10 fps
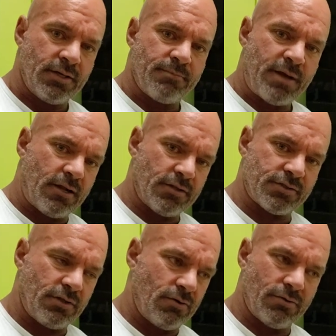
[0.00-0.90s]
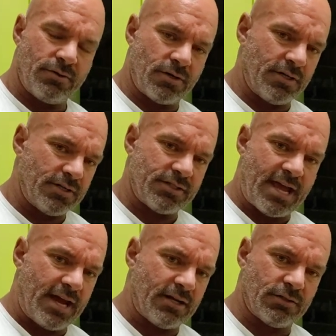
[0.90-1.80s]
Balance load, or the
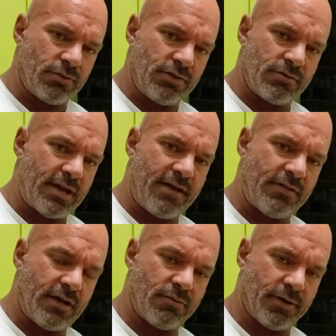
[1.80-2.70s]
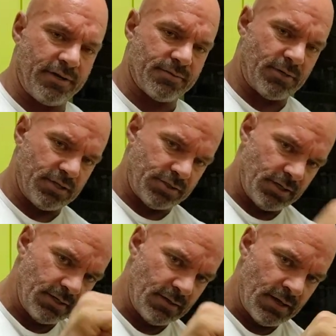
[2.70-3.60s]
static load, you don't have that quite as much.
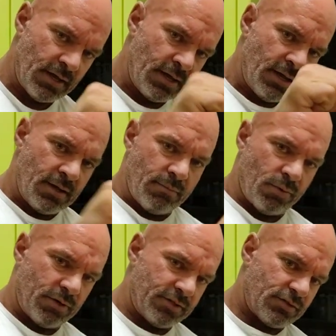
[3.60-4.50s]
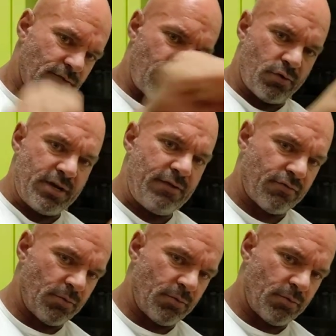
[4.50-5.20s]
But when it's free from